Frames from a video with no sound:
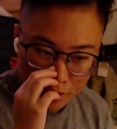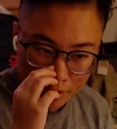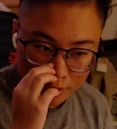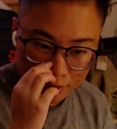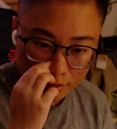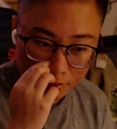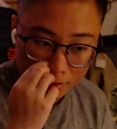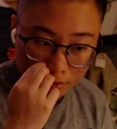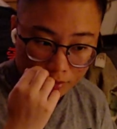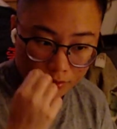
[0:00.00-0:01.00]
I really
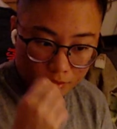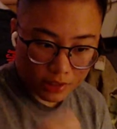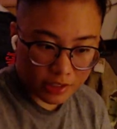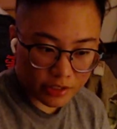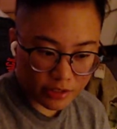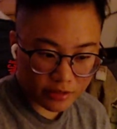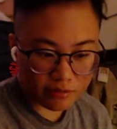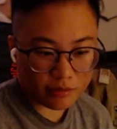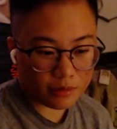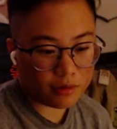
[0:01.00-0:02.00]
do.
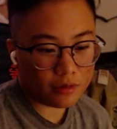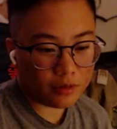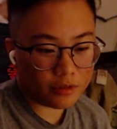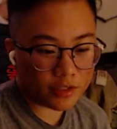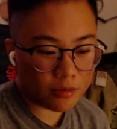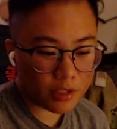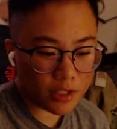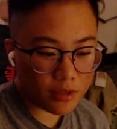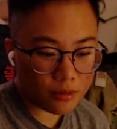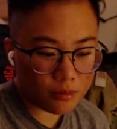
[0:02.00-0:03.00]

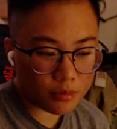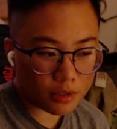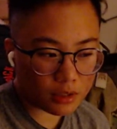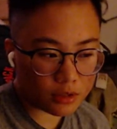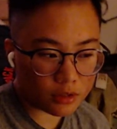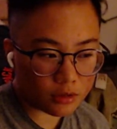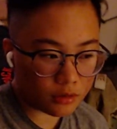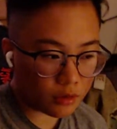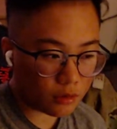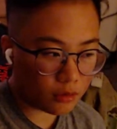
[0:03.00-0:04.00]
Sometimes I just
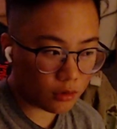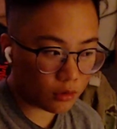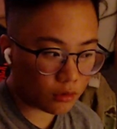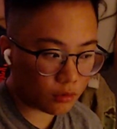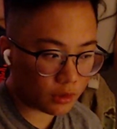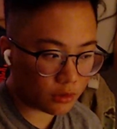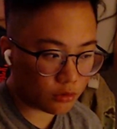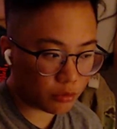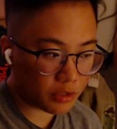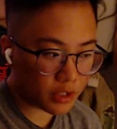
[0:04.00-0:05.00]
don't know when to
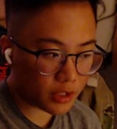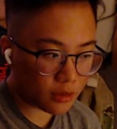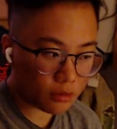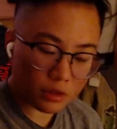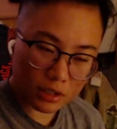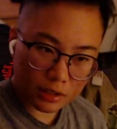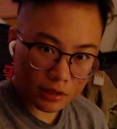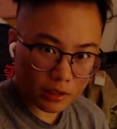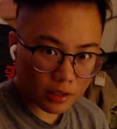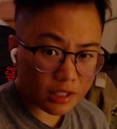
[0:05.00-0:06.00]
reach out.
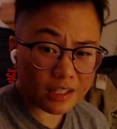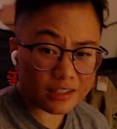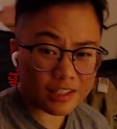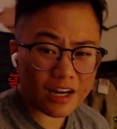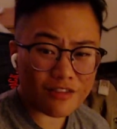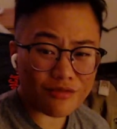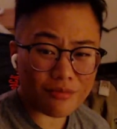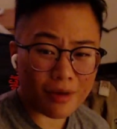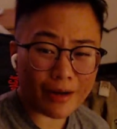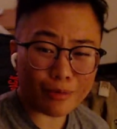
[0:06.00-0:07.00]
And that's kind of
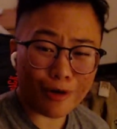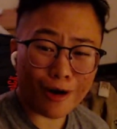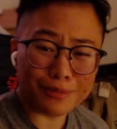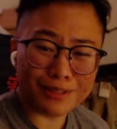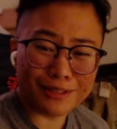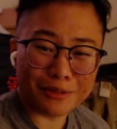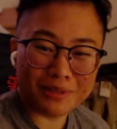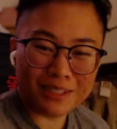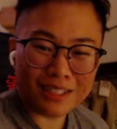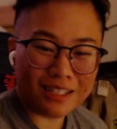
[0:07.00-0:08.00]
my problem.
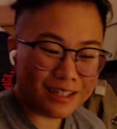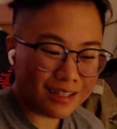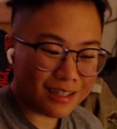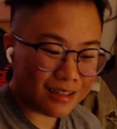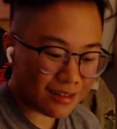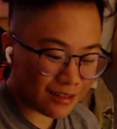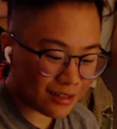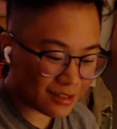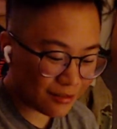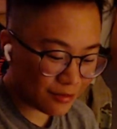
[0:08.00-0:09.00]

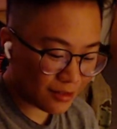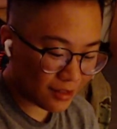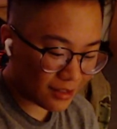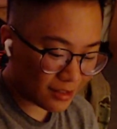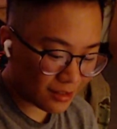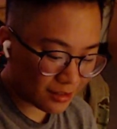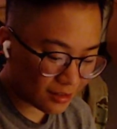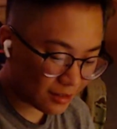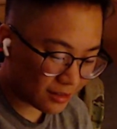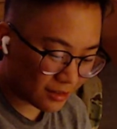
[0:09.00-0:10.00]
Because I feel like
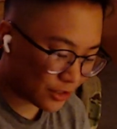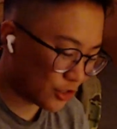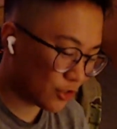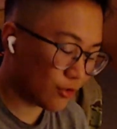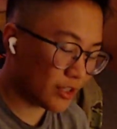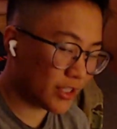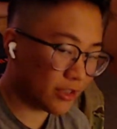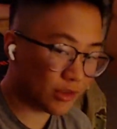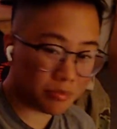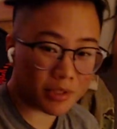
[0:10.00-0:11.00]
I should reach
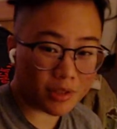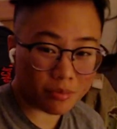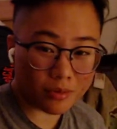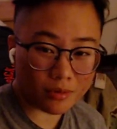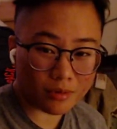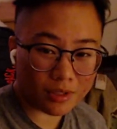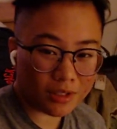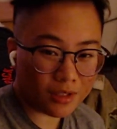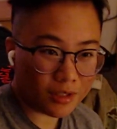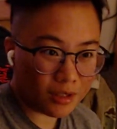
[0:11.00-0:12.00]
out to people,
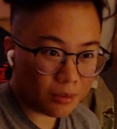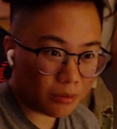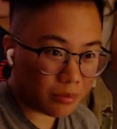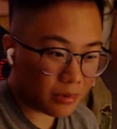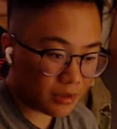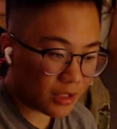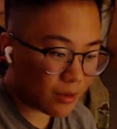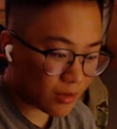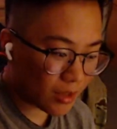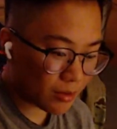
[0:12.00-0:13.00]
but at the same
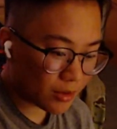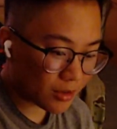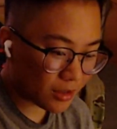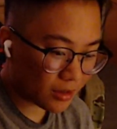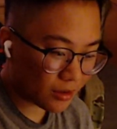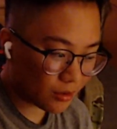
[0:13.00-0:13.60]
time, it's just like,